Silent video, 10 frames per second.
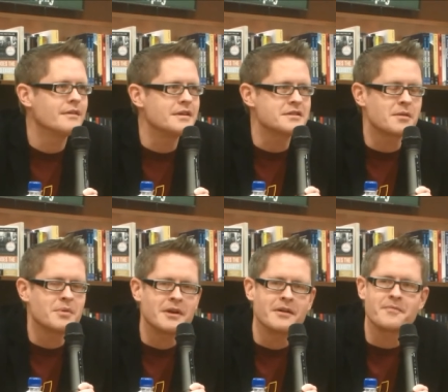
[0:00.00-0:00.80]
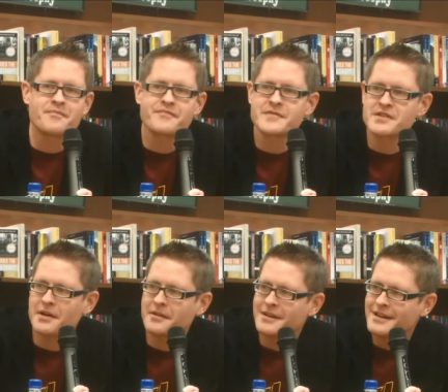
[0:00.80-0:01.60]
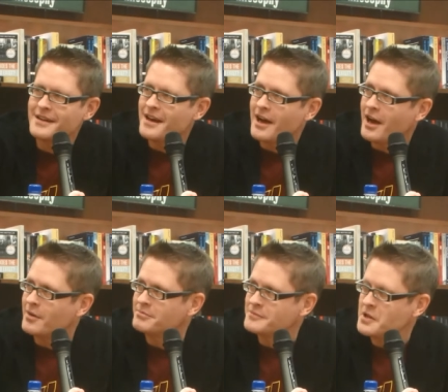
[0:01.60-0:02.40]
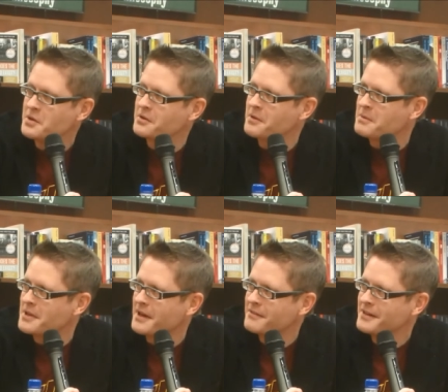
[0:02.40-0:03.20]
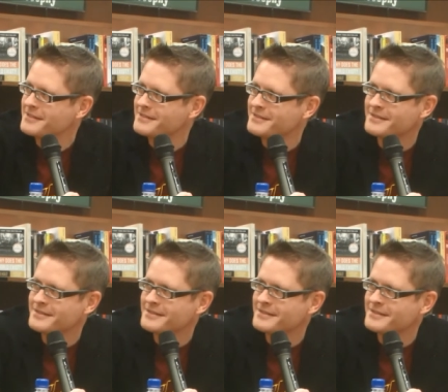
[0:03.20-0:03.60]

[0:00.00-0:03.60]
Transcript: is, is up here. So um, you'd agree with that, right?